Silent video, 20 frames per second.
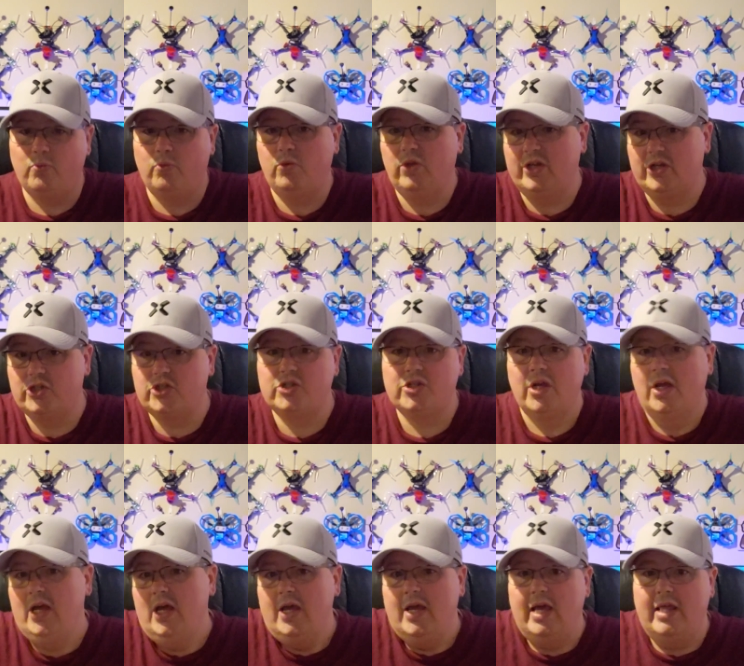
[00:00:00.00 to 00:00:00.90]
which
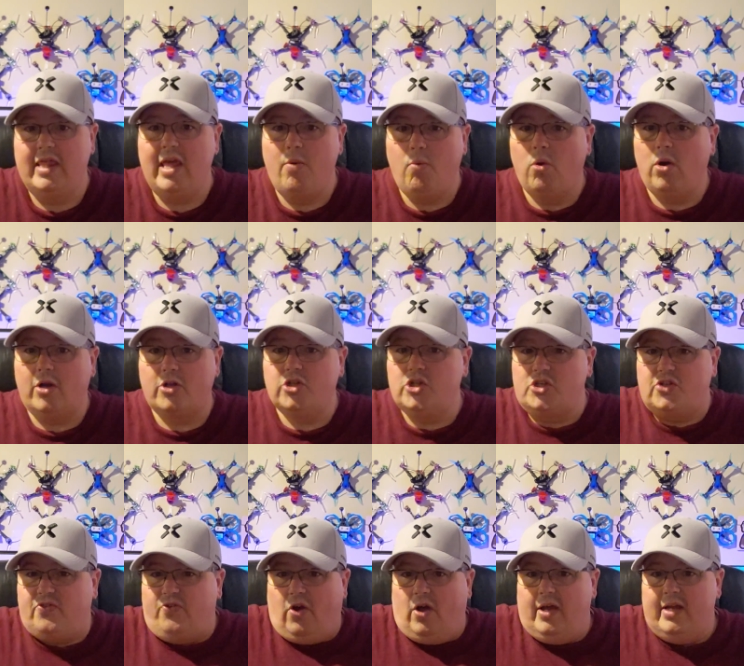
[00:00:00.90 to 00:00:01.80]
they work just
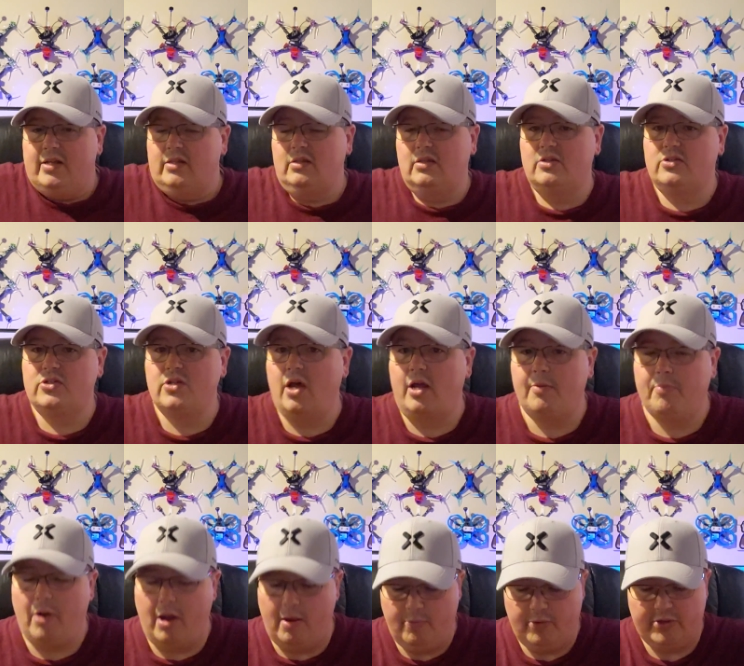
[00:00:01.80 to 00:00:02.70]
fine, there's not a
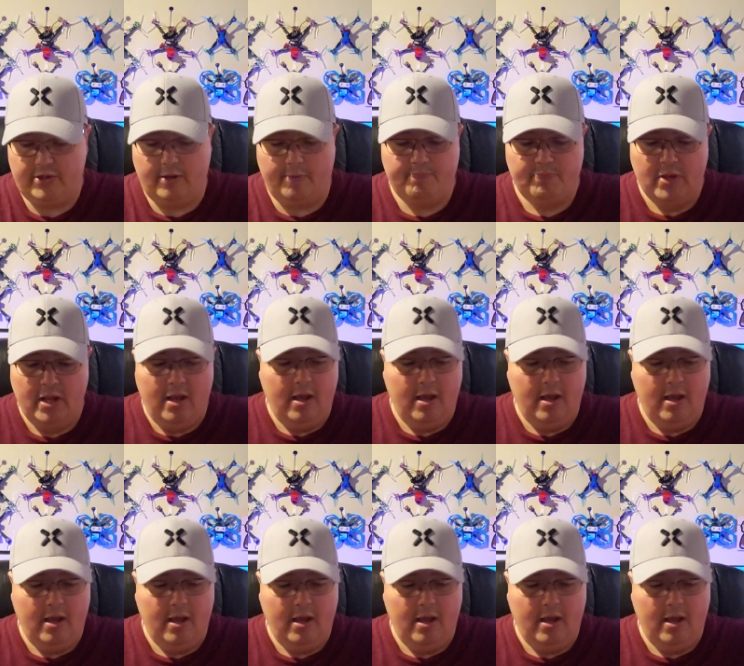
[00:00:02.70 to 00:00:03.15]
problem with them,